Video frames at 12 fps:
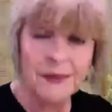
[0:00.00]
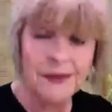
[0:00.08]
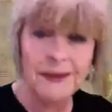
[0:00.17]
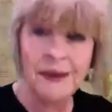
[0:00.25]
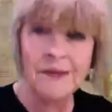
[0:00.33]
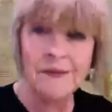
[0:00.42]

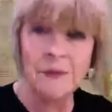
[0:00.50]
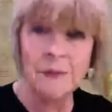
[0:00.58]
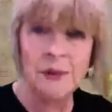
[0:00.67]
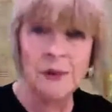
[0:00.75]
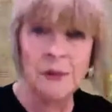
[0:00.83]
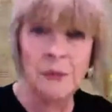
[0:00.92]
Didn't have to
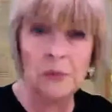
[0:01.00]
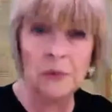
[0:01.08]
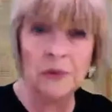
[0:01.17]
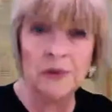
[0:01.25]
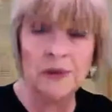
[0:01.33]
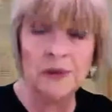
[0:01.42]
be the whole
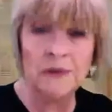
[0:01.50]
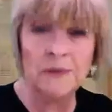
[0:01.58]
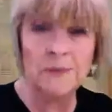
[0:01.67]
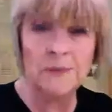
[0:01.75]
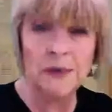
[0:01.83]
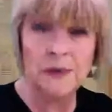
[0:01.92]
book, did it?
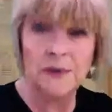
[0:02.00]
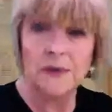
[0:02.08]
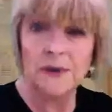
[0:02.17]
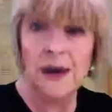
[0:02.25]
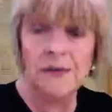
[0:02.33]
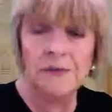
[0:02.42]

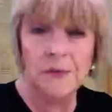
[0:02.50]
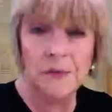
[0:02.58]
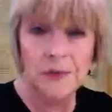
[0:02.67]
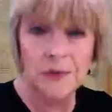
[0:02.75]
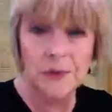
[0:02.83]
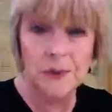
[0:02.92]
Didn't have to
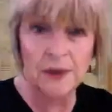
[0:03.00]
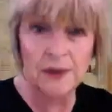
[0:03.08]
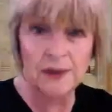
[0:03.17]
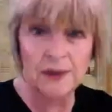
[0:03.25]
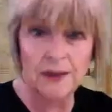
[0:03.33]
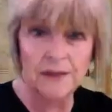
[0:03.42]
enjoy
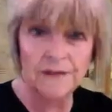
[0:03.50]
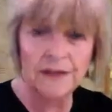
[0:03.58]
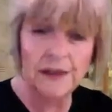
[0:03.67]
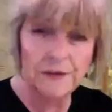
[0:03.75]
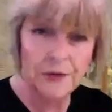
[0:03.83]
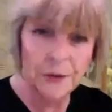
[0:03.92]
it. If
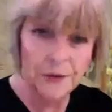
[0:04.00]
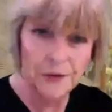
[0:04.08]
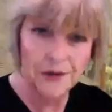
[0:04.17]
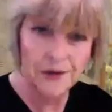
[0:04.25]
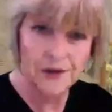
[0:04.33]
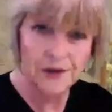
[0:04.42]
it gives you
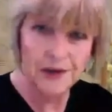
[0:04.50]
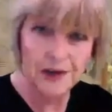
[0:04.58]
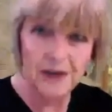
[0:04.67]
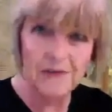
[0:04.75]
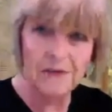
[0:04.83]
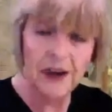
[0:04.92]
knowledge,
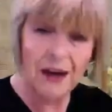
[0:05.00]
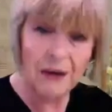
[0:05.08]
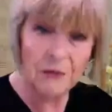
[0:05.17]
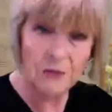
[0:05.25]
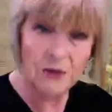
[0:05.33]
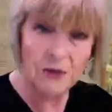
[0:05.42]
that
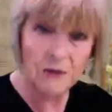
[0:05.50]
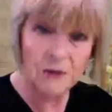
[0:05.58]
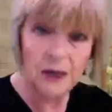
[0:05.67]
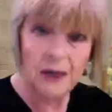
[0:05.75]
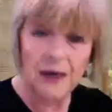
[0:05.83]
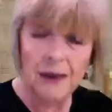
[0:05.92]
helps
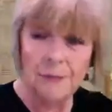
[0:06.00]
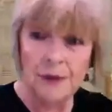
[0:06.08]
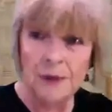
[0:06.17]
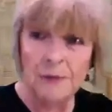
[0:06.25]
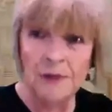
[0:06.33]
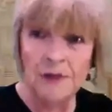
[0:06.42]
you, and
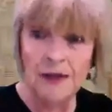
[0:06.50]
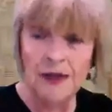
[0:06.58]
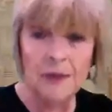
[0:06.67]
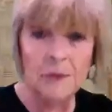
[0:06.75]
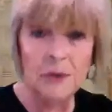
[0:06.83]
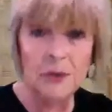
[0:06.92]
maybe that
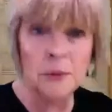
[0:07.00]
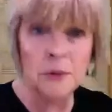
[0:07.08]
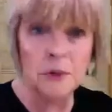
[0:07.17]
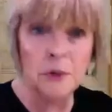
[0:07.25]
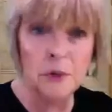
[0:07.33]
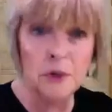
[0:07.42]
helps you
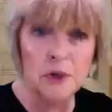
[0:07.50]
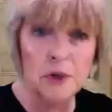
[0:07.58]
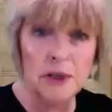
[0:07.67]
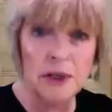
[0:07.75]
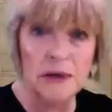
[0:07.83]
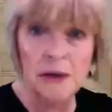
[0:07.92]
on your
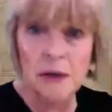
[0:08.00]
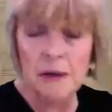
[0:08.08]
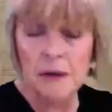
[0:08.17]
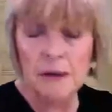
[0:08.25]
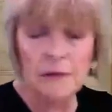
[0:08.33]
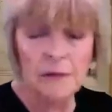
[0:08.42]
journey
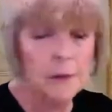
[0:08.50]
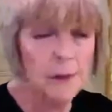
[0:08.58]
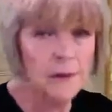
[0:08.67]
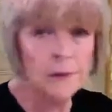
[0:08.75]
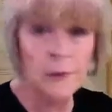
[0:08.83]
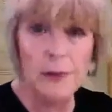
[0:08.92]
for
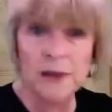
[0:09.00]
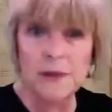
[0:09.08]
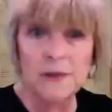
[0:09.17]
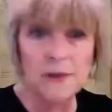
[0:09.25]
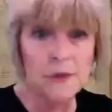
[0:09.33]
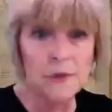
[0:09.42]
whatever it
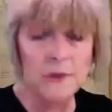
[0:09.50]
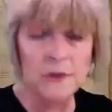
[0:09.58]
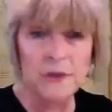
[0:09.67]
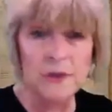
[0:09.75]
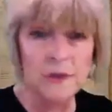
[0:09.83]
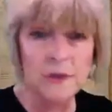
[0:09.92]
is that you want to